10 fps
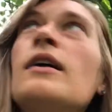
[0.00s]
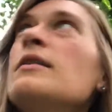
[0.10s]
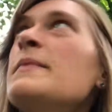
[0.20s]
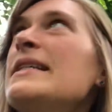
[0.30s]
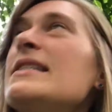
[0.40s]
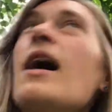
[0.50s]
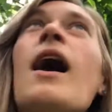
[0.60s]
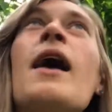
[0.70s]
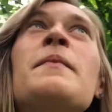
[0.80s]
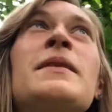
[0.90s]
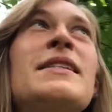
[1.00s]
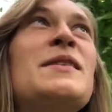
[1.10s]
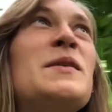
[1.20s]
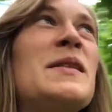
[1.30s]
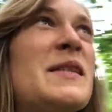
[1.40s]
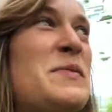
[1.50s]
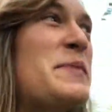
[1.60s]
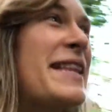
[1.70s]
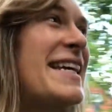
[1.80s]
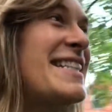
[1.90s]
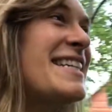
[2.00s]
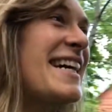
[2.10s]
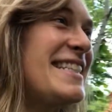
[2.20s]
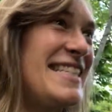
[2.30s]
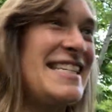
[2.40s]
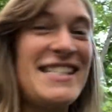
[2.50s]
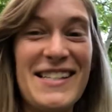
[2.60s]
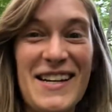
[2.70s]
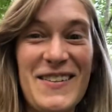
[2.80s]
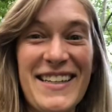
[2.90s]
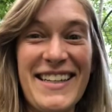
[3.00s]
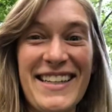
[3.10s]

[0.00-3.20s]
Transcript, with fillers: In the meantime, let's do a little plant ID, shall we?